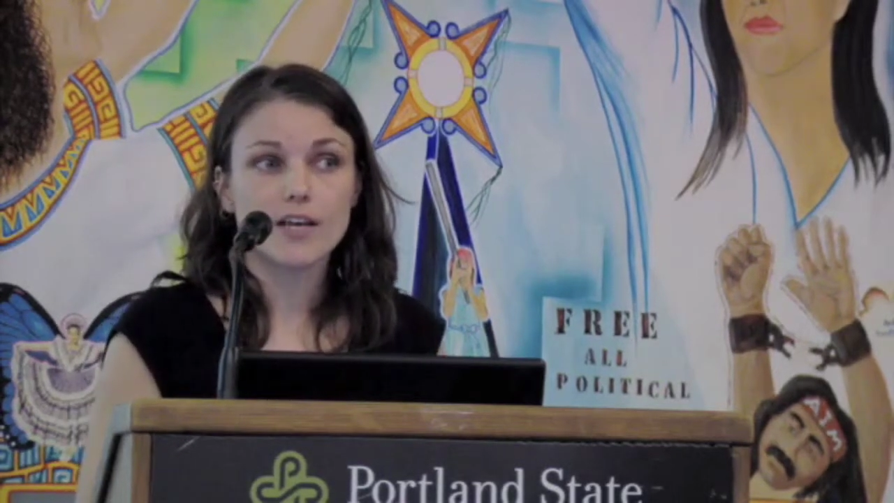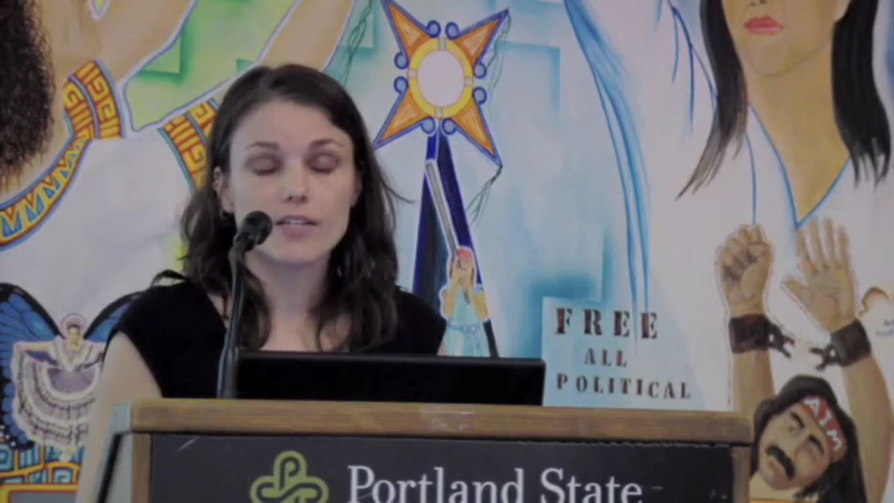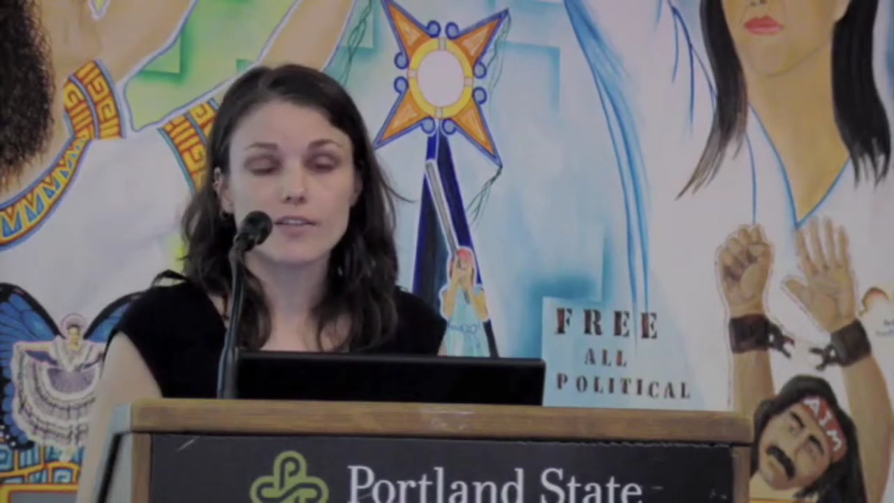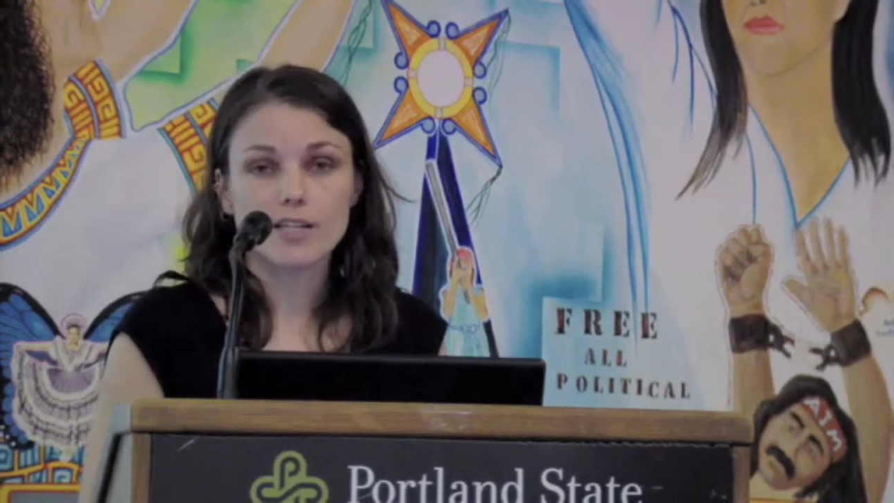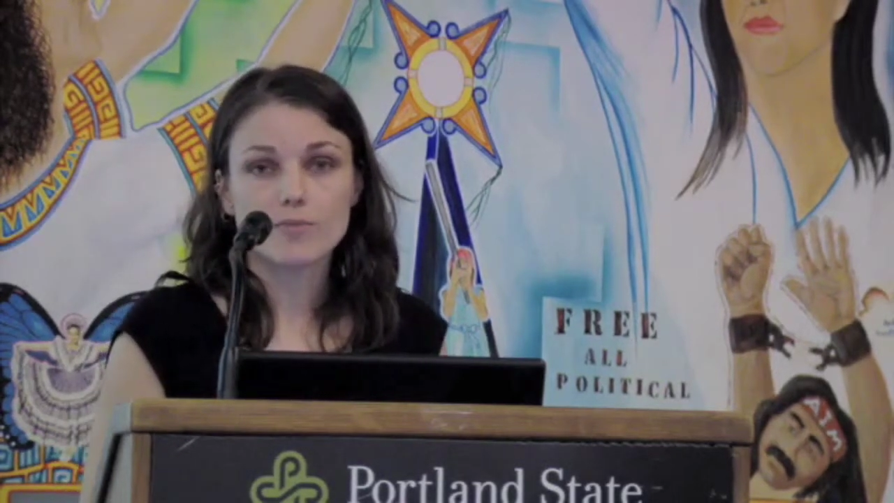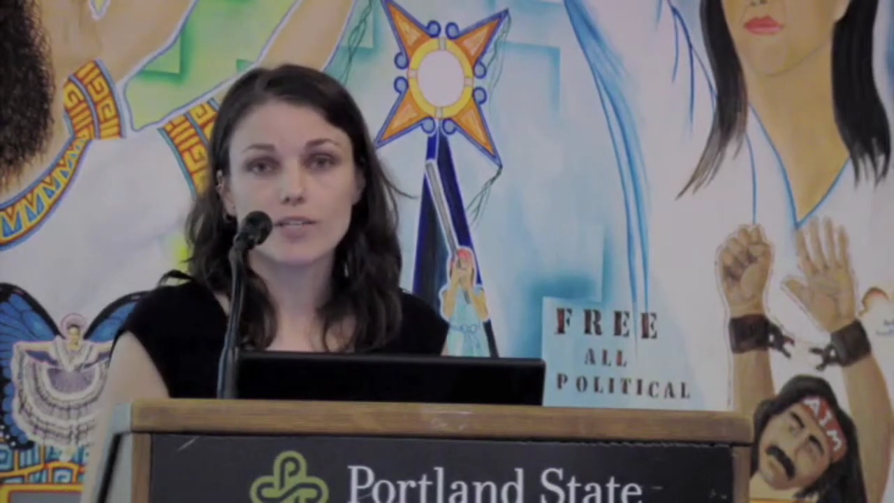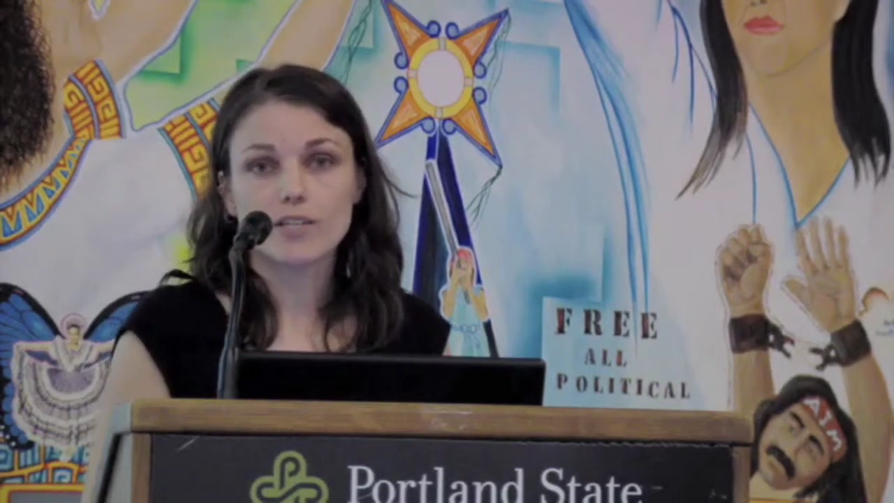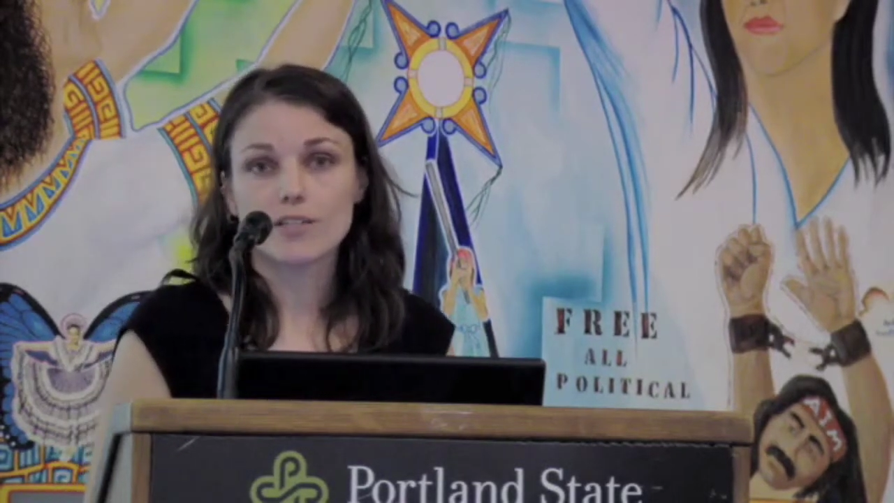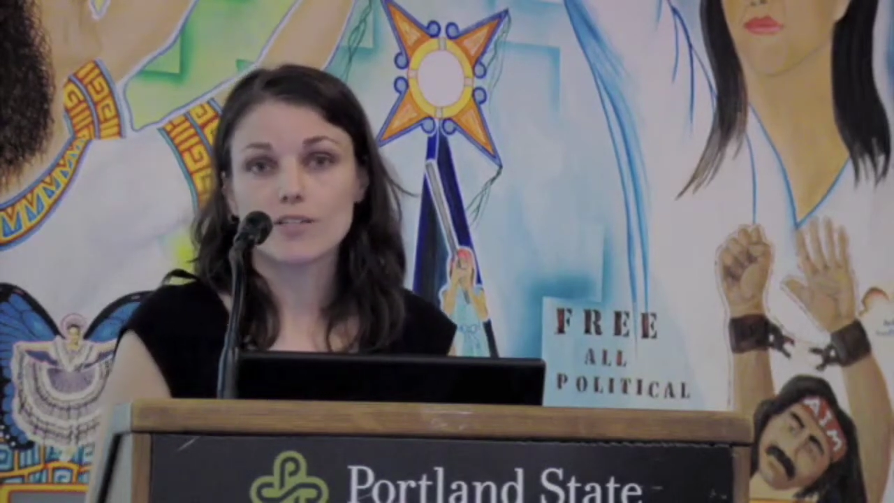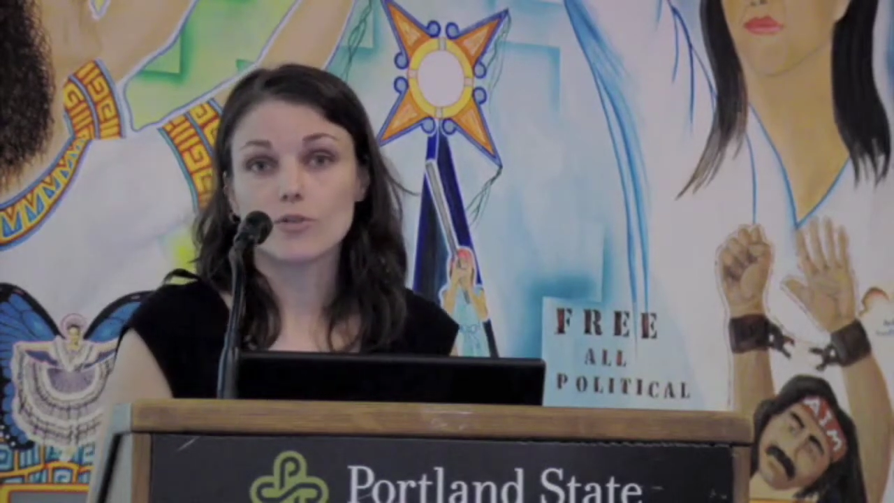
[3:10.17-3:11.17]
So that's been an
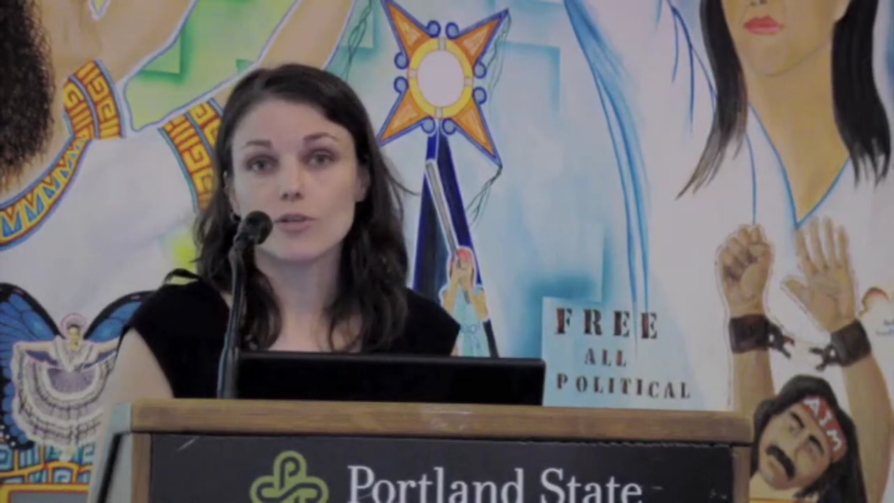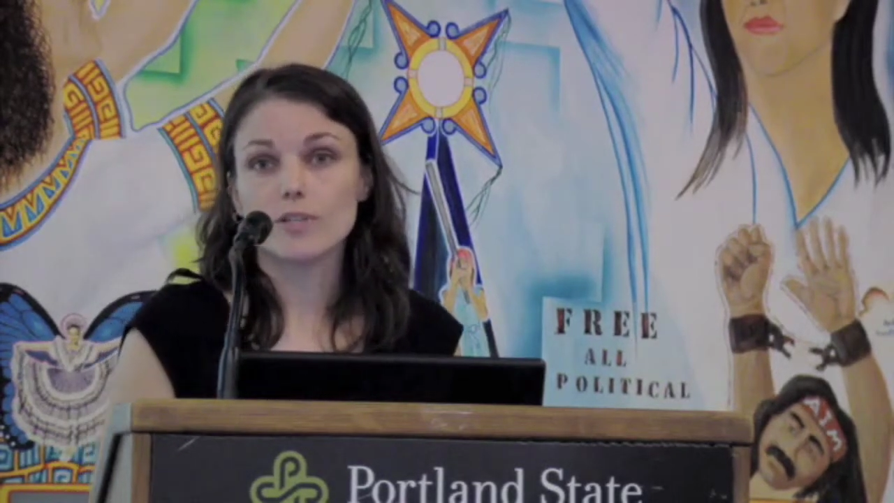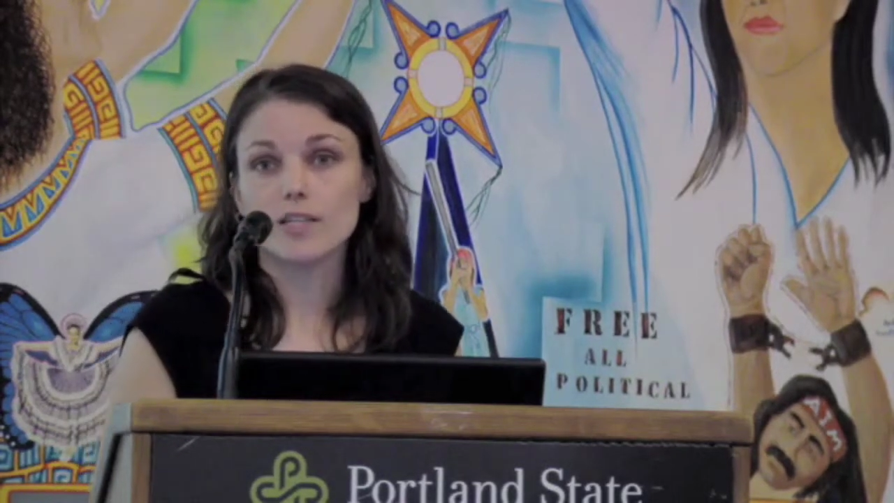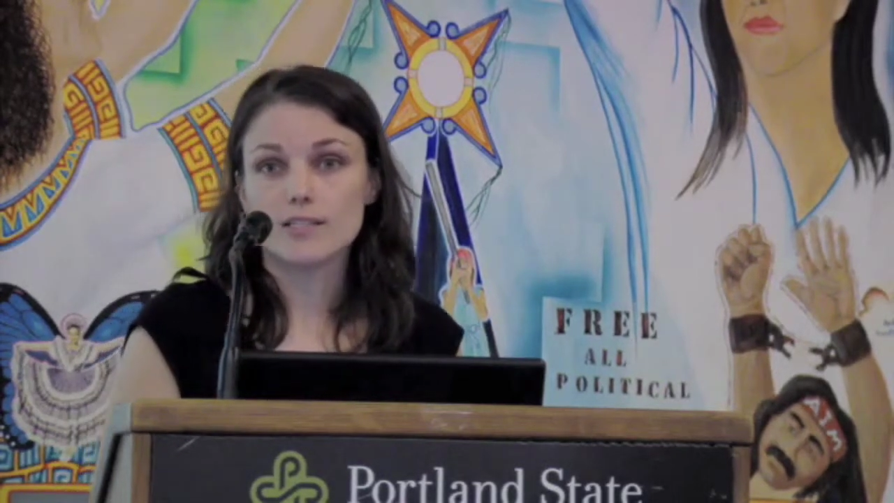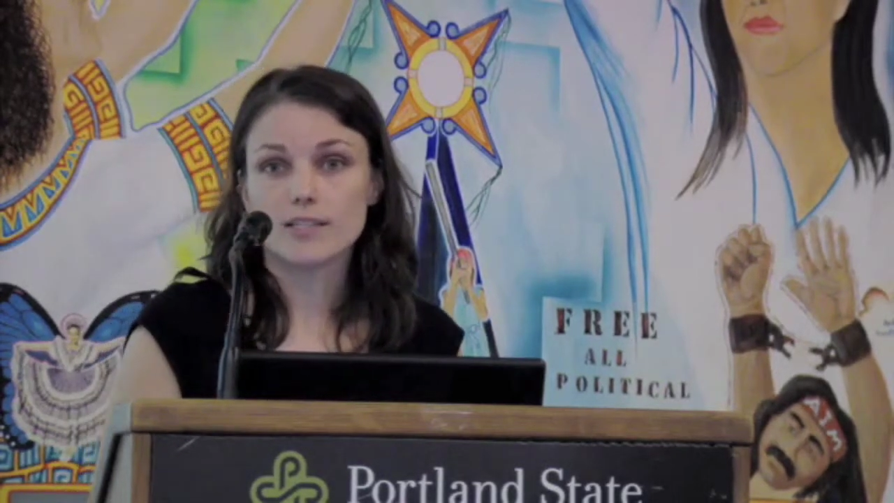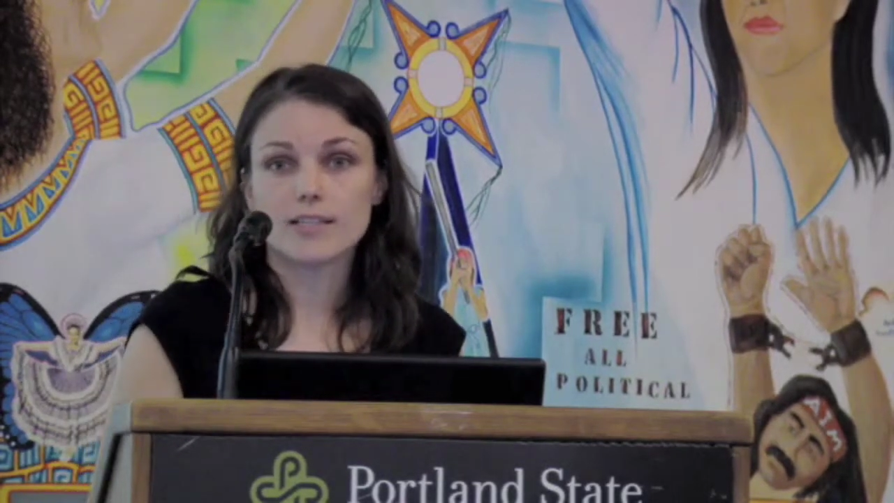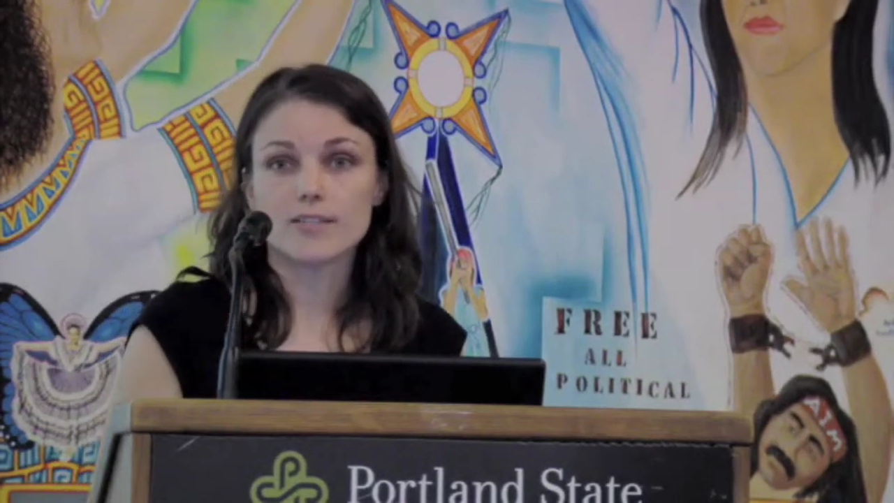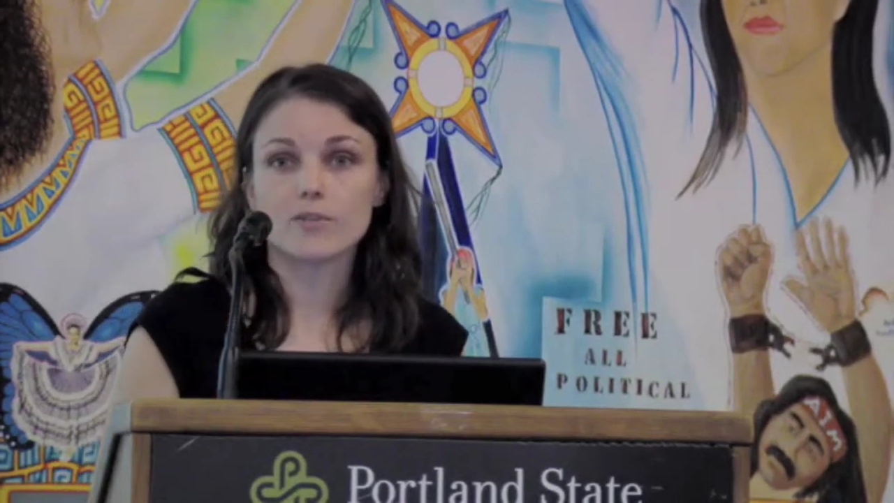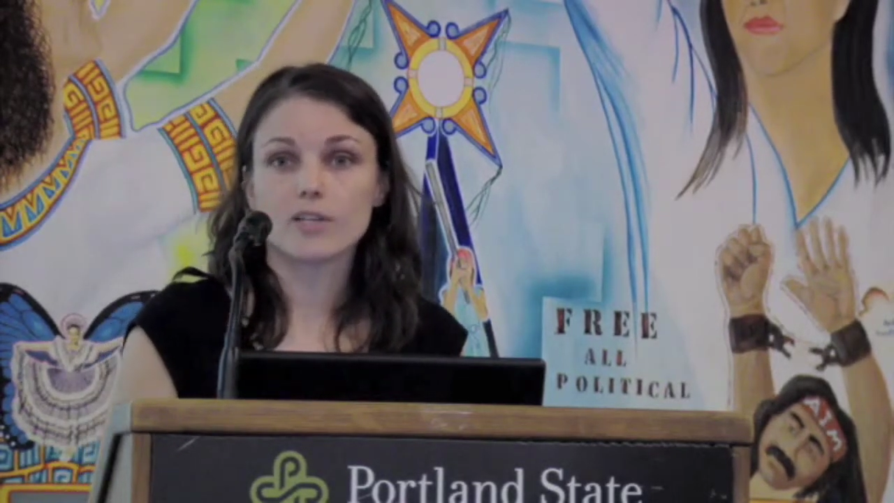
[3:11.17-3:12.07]
extremely successful